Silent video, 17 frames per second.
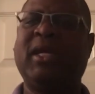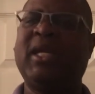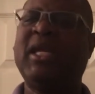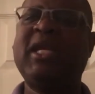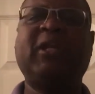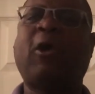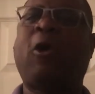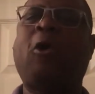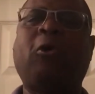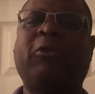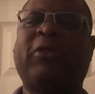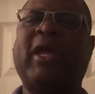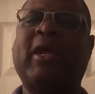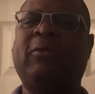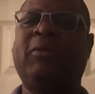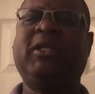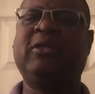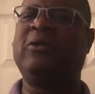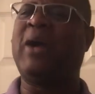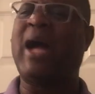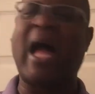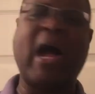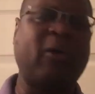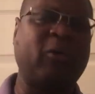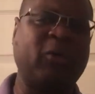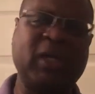in all that we do,
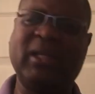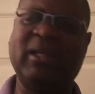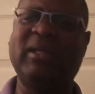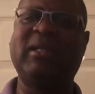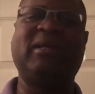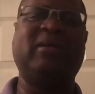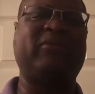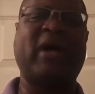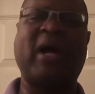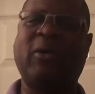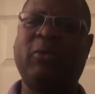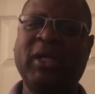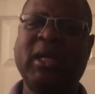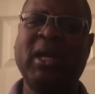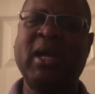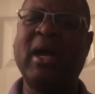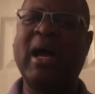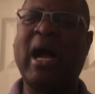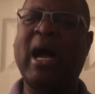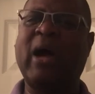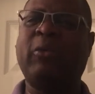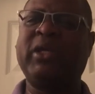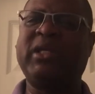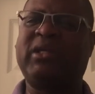how we live, how we